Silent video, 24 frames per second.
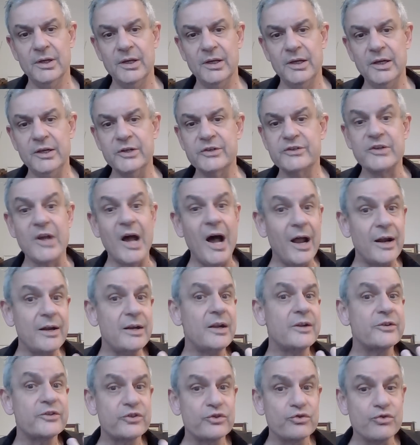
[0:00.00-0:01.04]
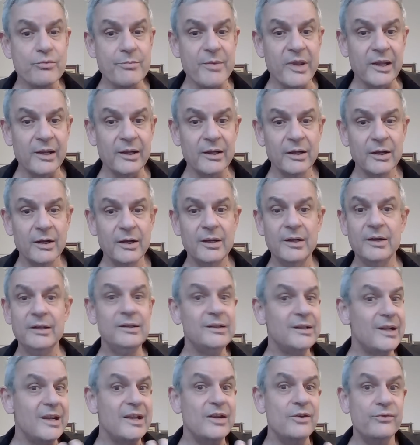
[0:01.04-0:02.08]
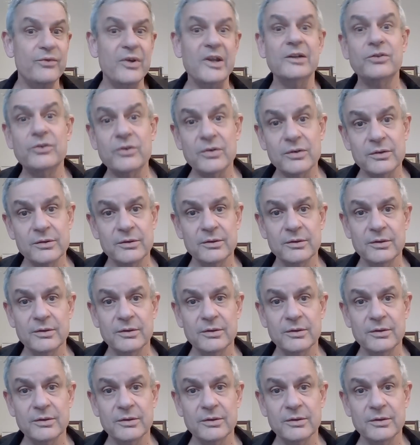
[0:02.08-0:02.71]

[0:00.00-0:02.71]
his unassuming naivete,